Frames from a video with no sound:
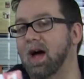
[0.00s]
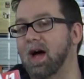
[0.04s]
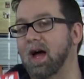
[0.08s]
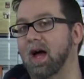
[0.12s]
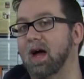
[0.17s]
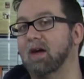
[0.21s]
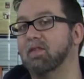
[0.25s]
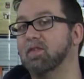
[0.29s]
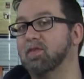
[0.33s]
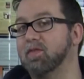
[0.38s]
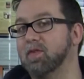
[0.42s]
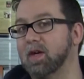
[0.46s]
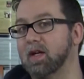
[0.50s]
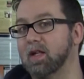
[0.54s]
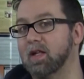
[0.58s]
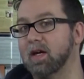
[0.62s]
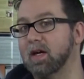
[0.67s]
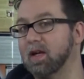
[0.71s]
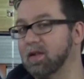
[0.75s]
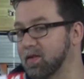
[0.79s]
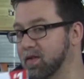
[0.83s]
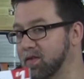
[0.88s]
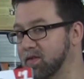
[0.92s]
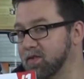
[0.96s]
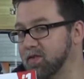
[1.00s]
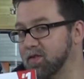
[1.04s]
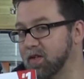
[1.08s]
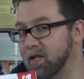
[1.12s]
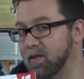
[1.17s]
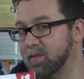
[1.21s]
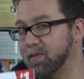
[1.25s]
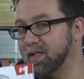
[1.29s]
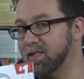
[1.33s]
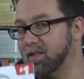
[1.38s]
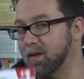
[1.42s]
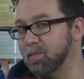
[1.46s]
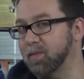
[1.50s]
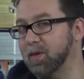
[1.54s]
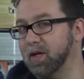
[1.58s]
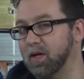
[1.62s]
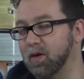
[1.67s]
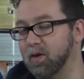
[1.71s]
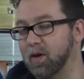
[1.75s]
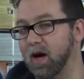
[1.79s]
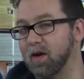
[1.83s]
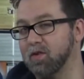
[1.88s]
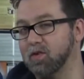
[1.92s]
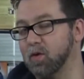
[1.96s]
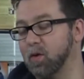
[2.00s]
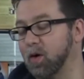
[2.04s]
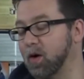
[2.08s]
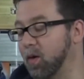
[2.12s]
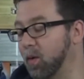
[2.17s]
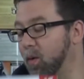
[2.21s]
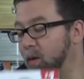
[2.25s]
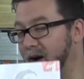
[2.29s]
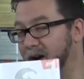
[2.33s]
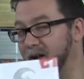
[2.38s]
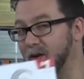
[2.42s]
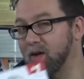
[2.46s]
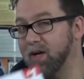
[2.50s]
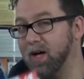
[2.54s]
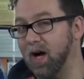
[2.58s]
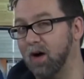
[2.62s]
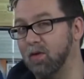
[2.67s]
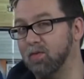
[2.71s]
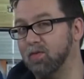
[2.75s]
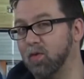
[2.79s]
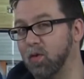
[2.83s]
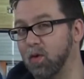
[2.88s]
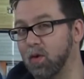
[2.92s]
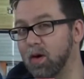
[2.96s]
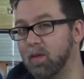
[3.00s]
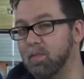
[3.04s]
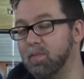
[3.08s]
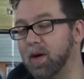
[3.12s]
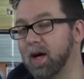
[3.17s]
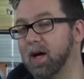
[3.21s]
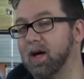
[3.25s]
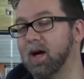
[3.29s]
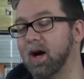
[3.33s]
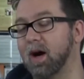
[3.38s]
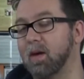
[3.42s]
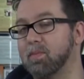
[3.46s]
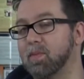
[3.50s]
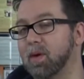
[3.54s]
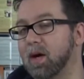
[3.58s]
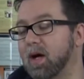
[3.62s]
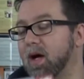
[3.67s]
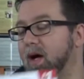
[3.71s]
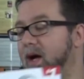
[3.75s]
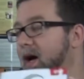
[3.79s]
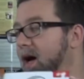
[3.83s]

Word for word: I have a feeling this is going to be something you guys are going to want to look out for and pick up.